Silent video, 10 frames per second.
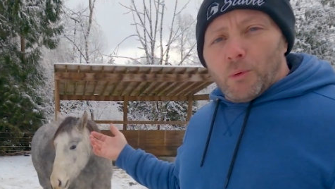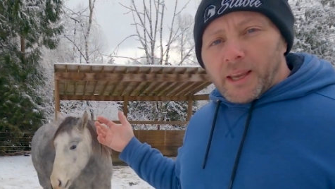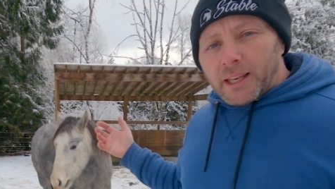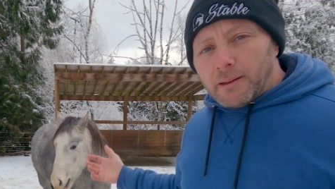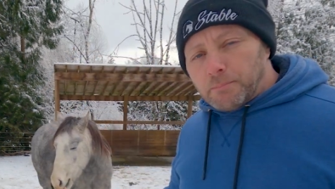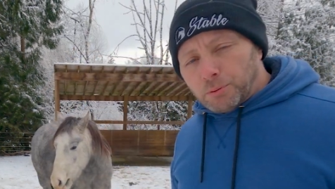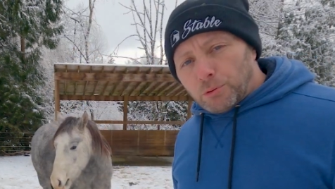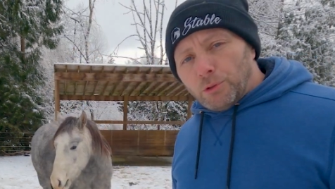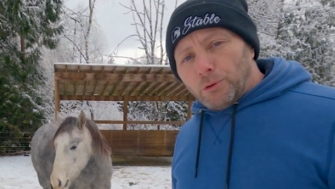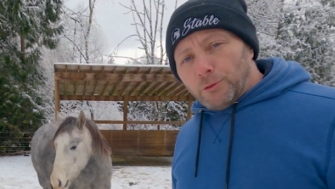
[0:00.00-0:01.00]

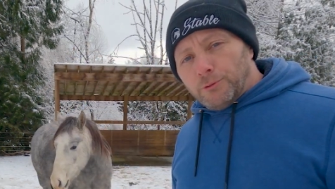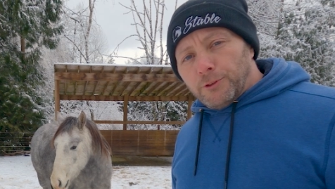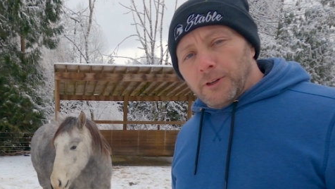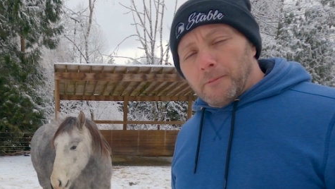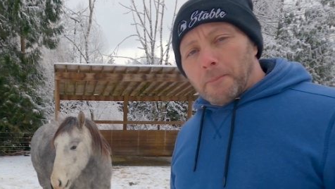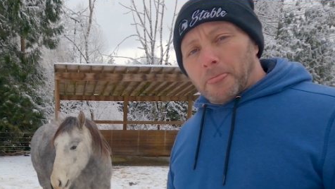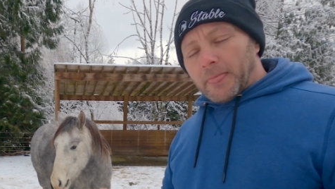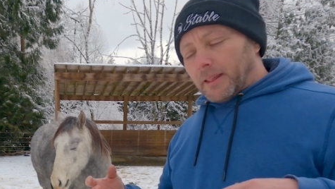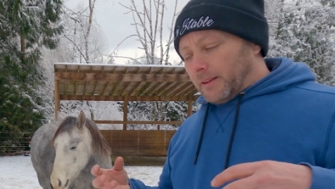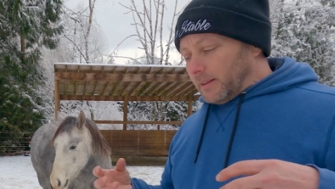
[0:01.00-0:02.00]
improve
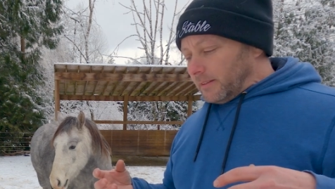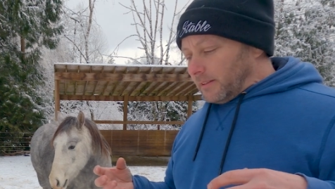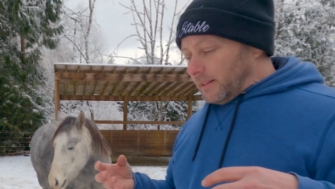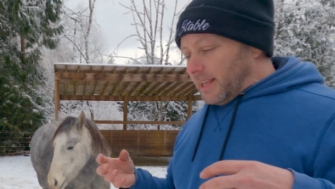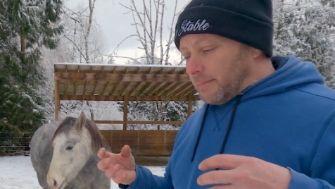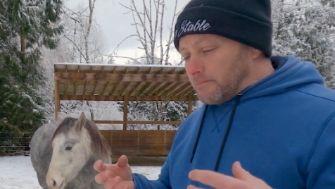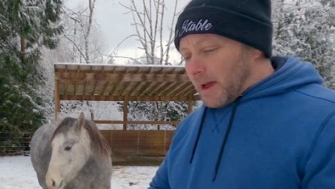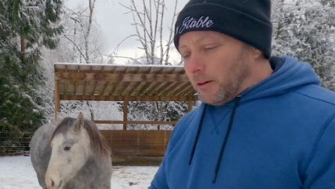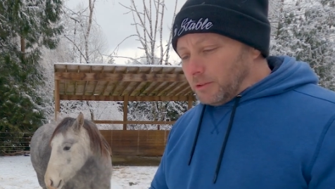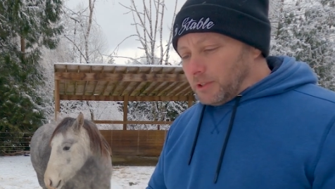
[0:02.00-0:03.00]
the
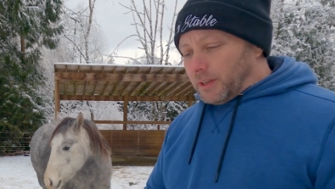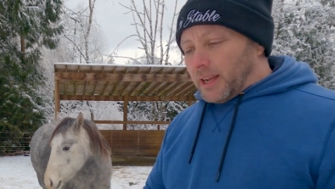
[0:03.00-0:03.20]
amount